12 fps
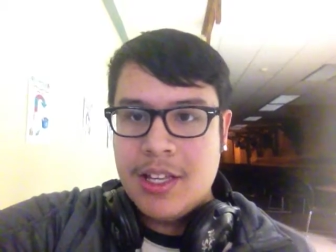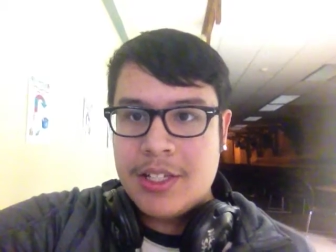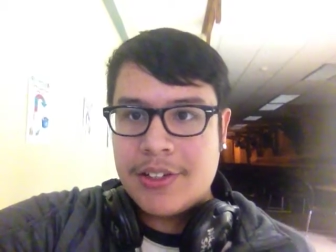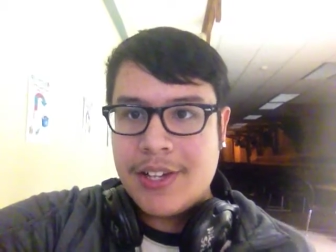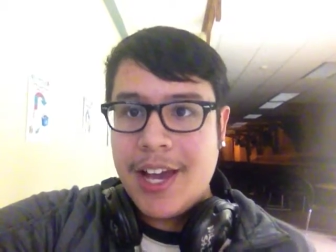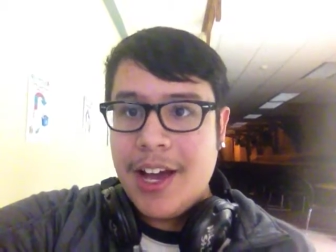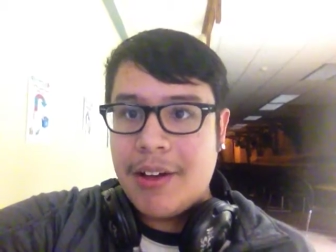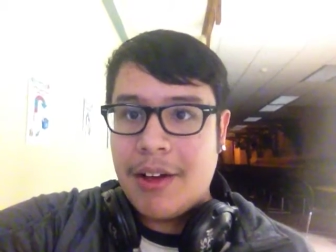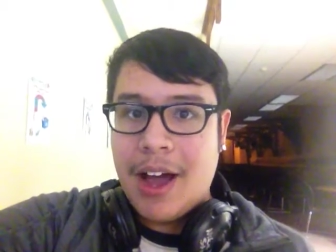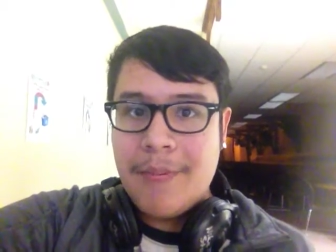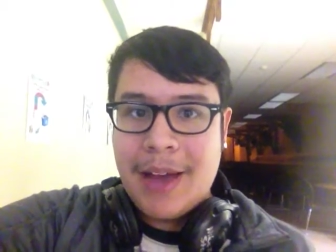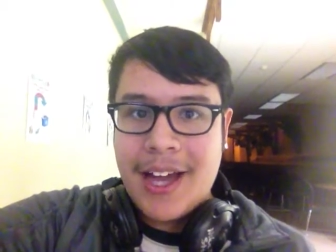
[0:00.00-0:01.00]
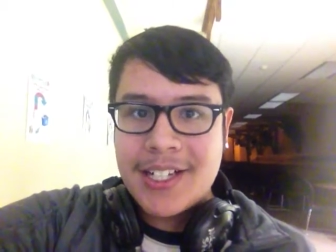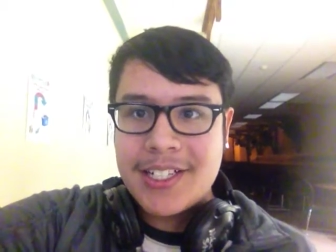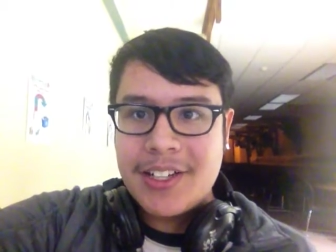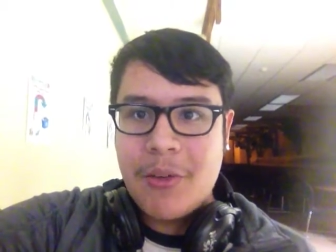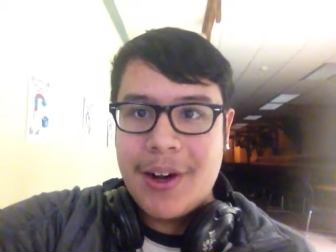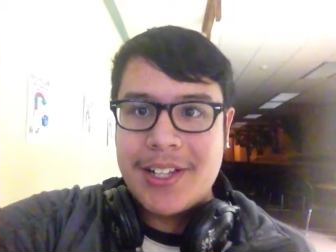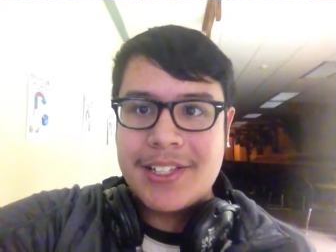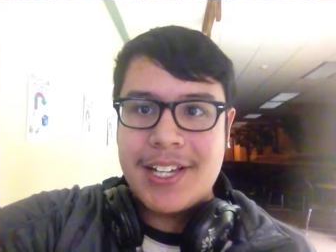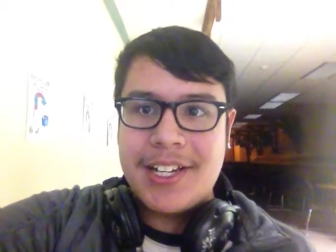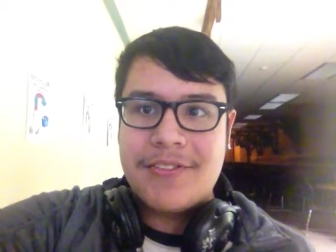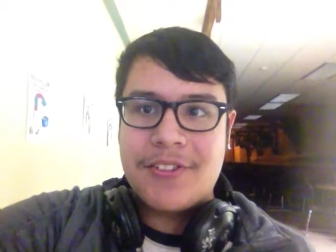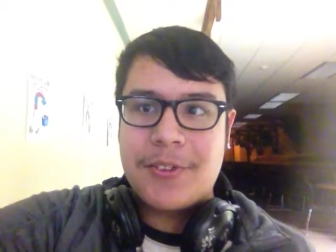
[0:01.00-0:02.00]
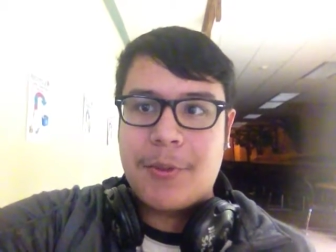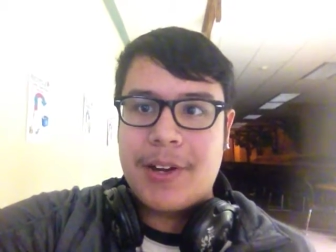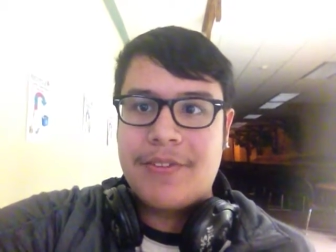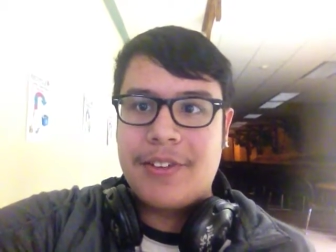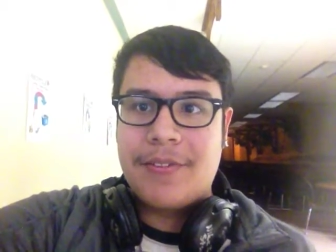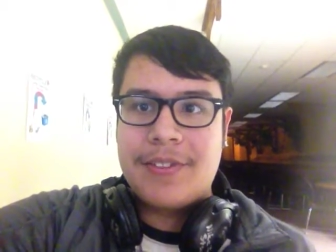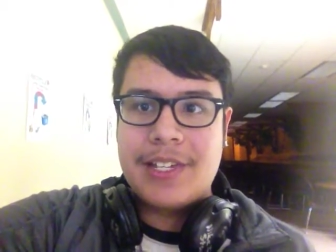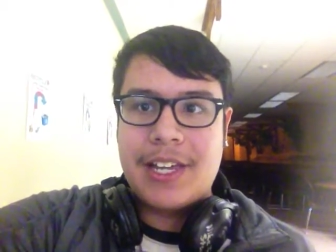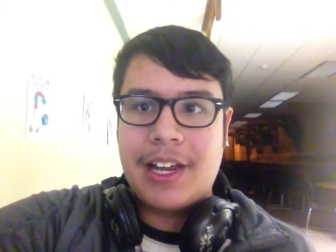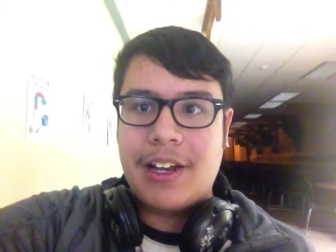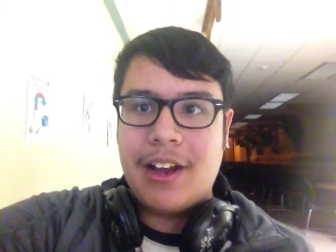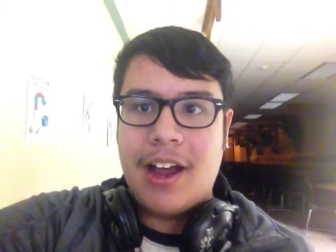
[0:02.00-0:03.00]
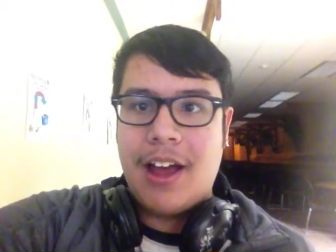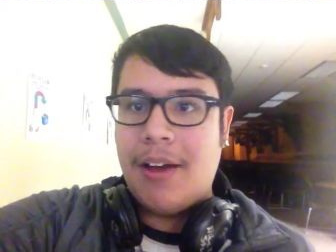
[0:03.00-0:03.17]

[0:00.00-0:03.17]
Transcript: So yeah, I'm actually quite excited for 2015.